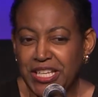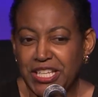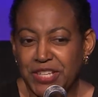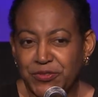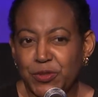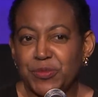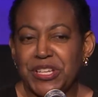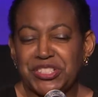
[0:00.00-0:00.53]

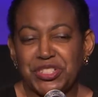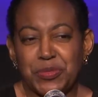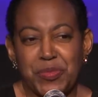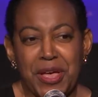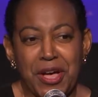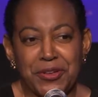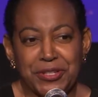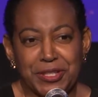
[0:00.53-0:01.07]
information
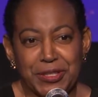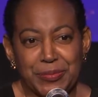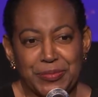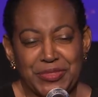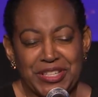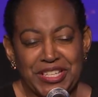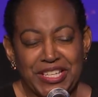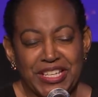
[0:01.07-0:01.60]
about him
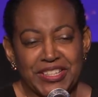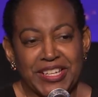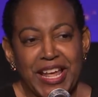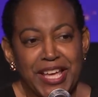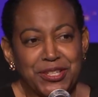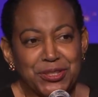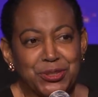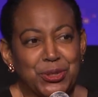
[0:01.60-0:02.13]
that I
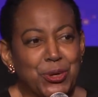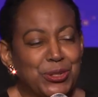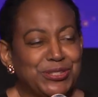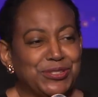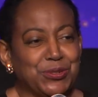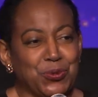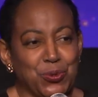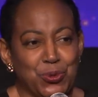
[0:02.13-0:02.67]
could go to
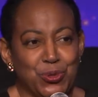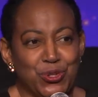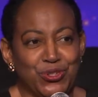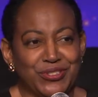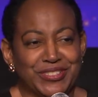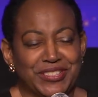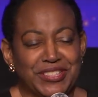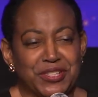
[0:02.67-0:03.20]
school
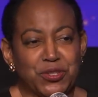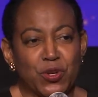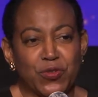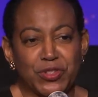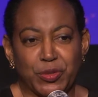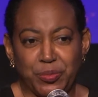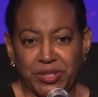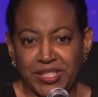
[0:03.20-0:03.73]
and over
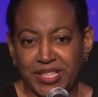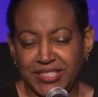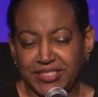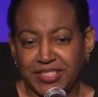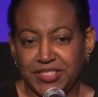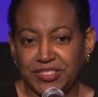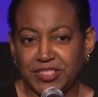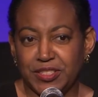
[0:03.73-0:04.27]
the PA
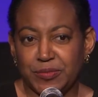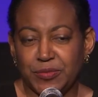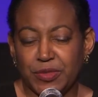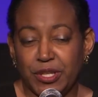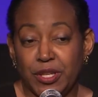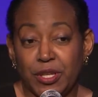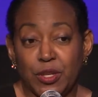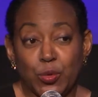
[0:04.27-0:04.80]
system
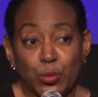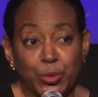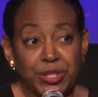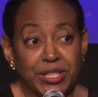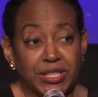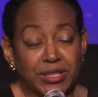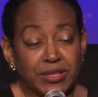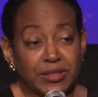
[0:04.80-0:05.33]

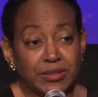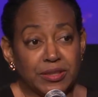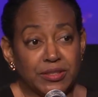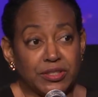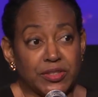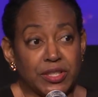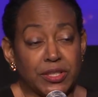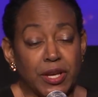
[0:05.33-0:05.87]
read
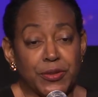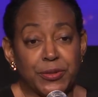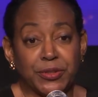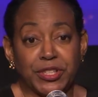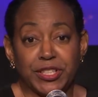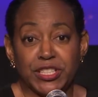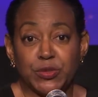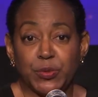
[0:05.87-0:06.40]
so that other
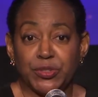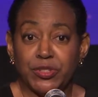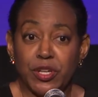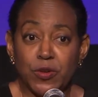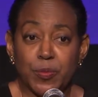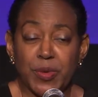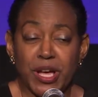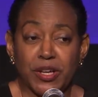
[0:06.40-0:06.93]
kids would know
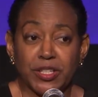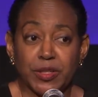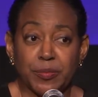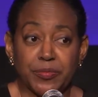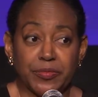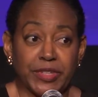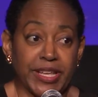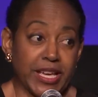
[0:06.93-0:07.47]
about him.
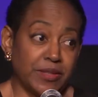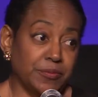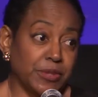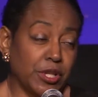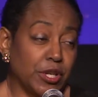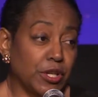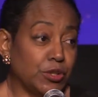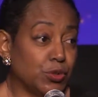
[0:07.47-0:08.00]
They had
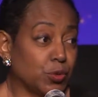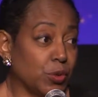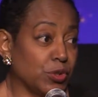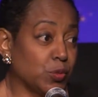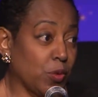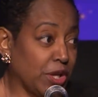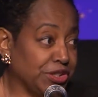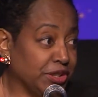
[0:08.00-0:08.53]
George
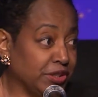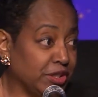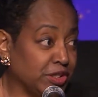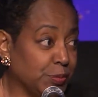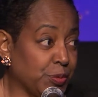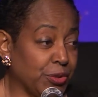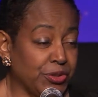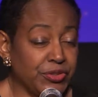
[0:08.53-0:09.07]
Washington's
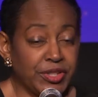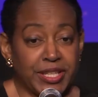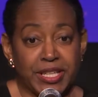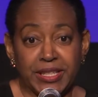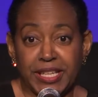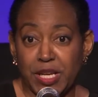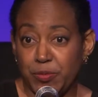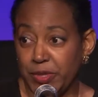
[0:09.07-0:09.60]

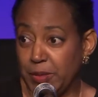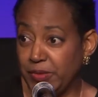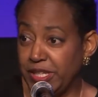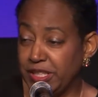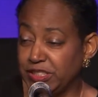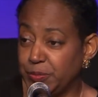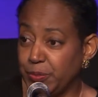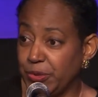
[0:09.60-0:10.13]
birthday, Abraham
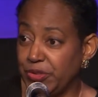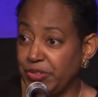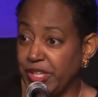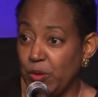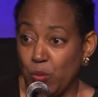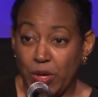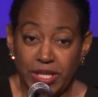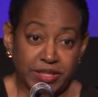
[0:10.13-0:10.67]
Lincoln's birthday,
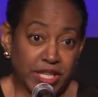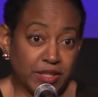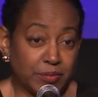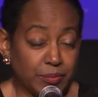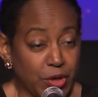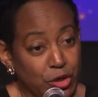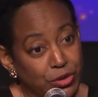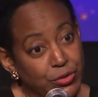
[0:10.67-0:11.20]
why not
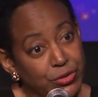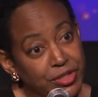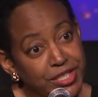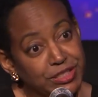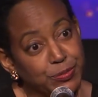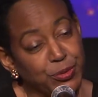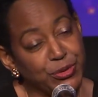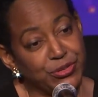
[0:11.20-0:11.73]
Martin Luther
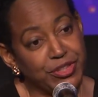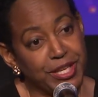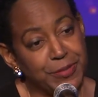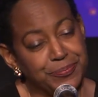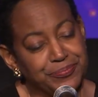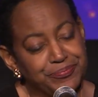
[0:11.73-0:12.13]
King's birthday?